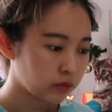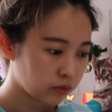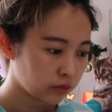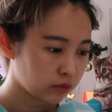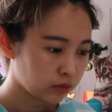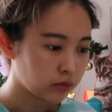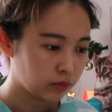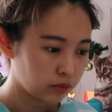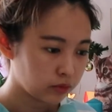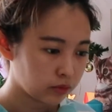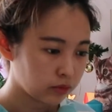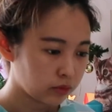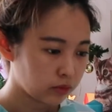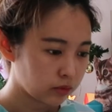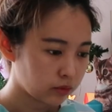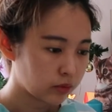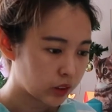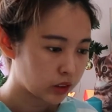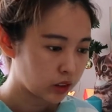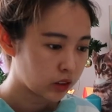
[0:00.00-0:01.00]
better
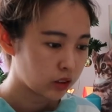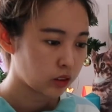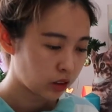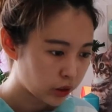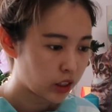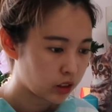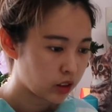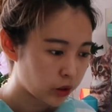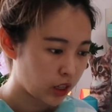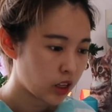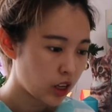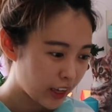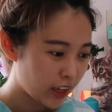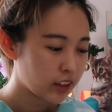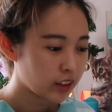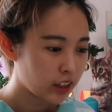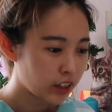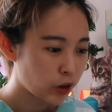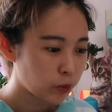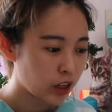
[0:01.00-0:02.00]
and the
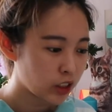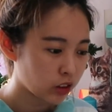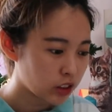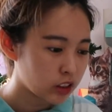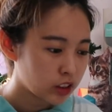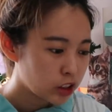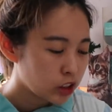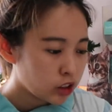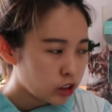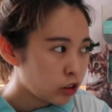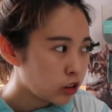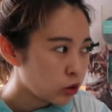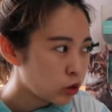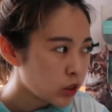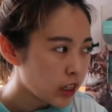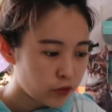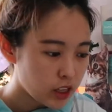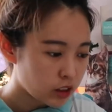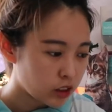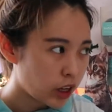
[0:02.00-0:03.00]
migraine is
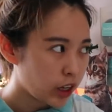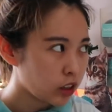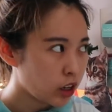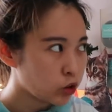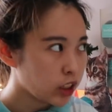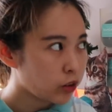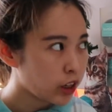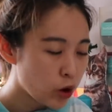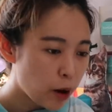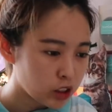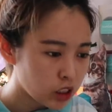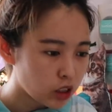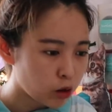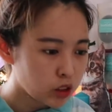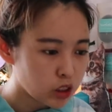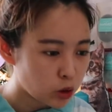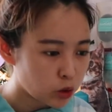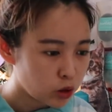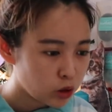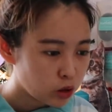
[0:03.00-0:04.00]
totally gone.
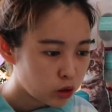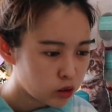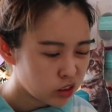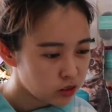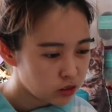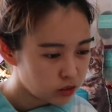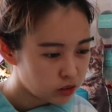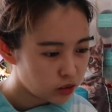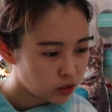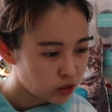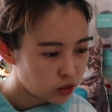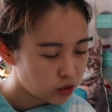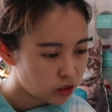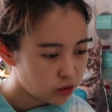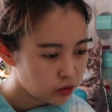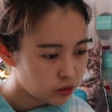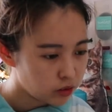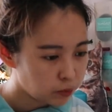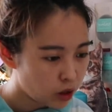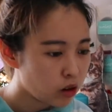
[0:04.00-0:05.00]
I think
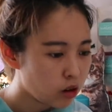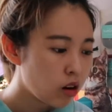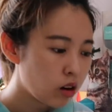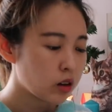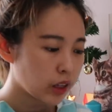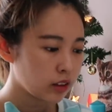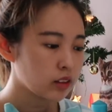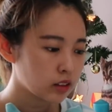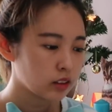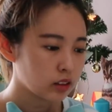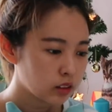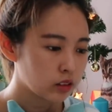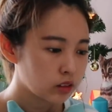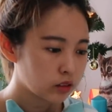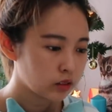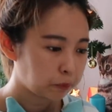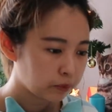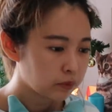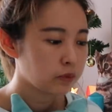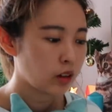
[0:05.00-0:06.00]
this
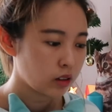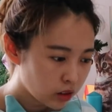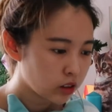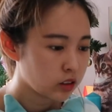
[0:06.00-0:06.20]
technology and